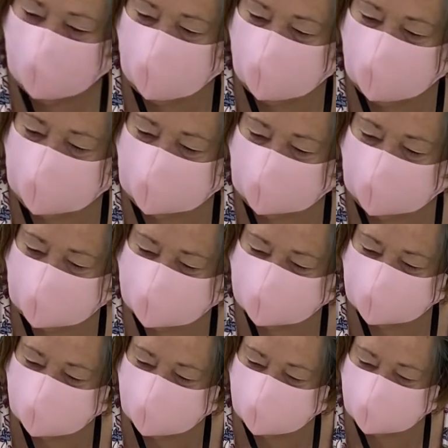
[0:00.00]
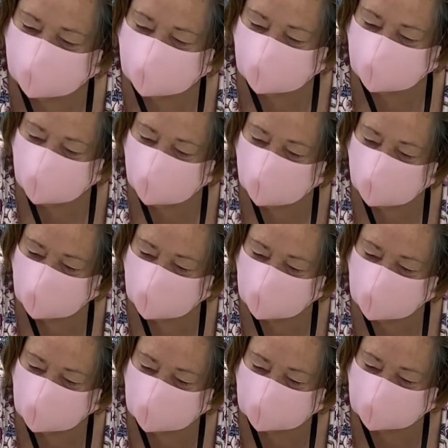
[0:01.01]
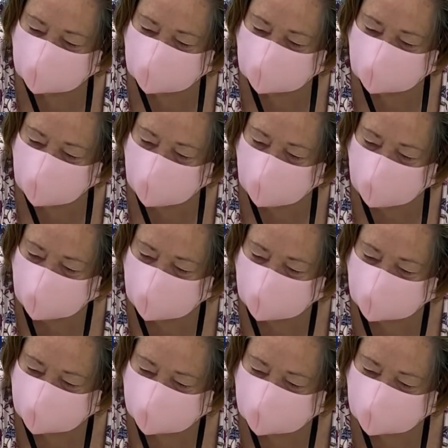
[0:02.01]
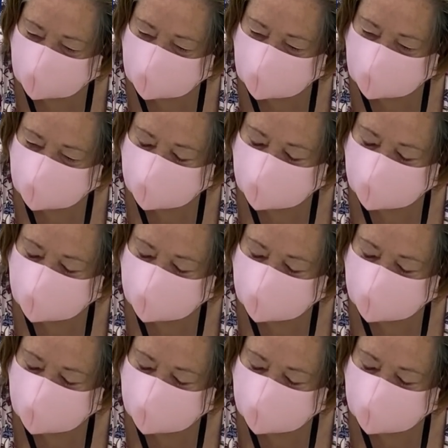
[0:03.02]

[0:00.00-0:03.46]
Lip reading: I got some chicks and hens,